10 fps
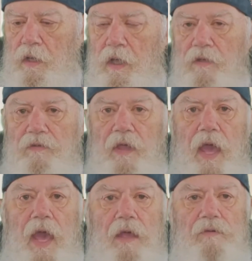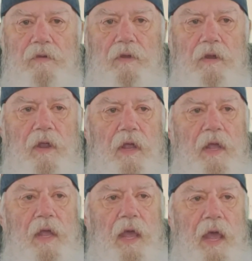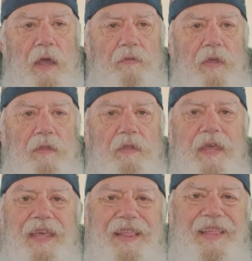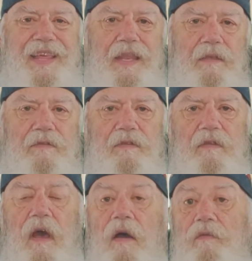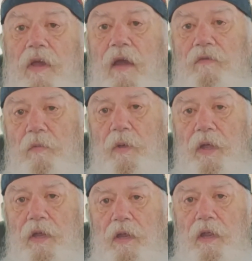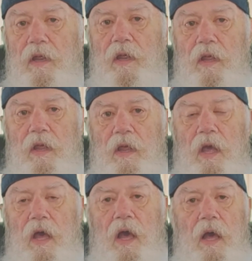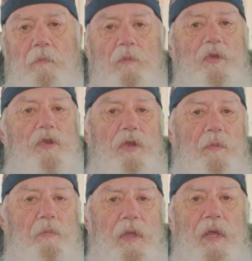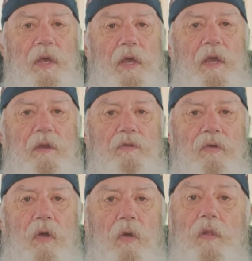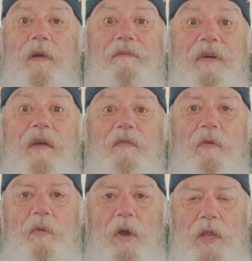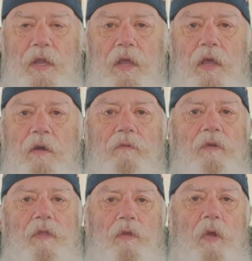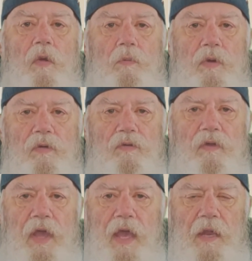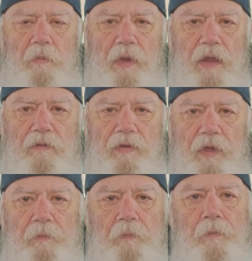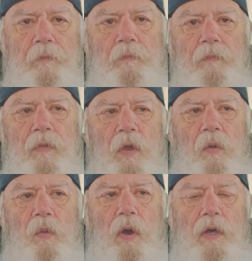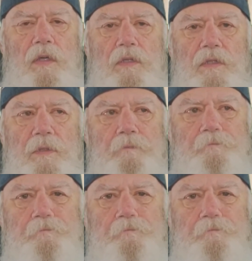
is the answer, and that the elitists of government should be in control of everyone for their own personal gain and benefit, was